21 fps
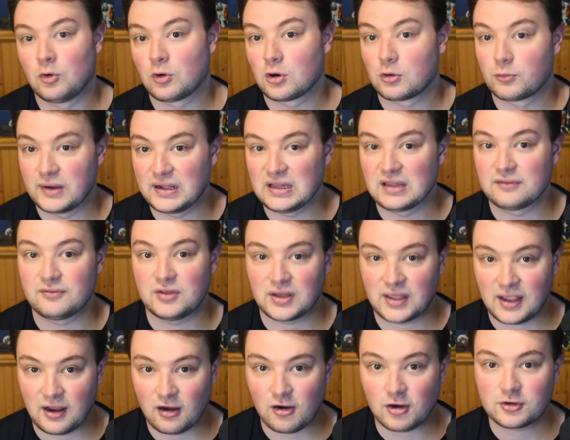or
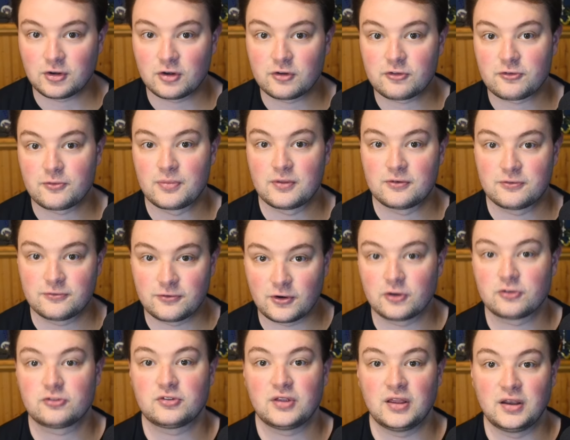relevant characters from the
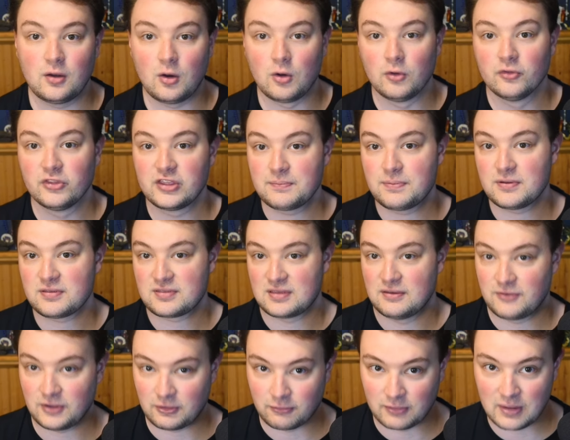first and only
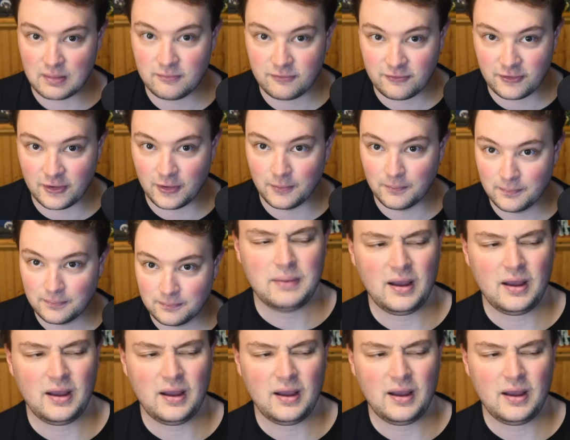Pacific Rim film.